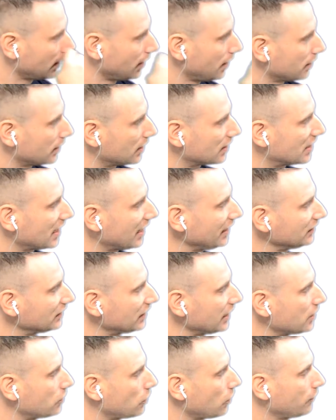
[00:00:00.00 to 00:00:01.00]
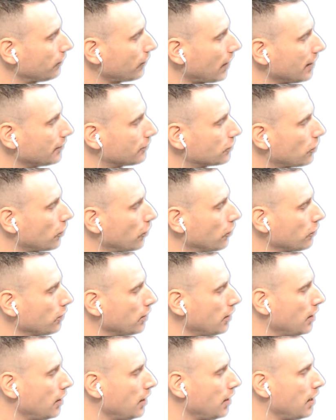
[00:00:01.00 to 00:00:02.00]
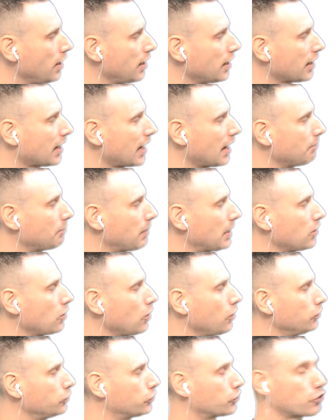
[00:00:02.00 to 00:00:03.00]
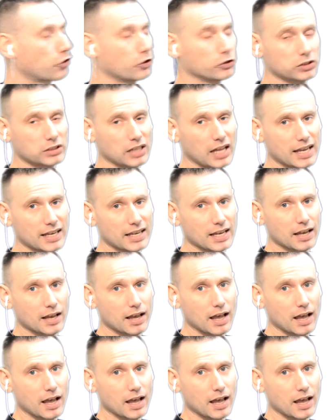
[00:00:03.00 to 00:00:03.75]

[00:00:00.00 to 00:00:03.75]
The TC252 can be used just like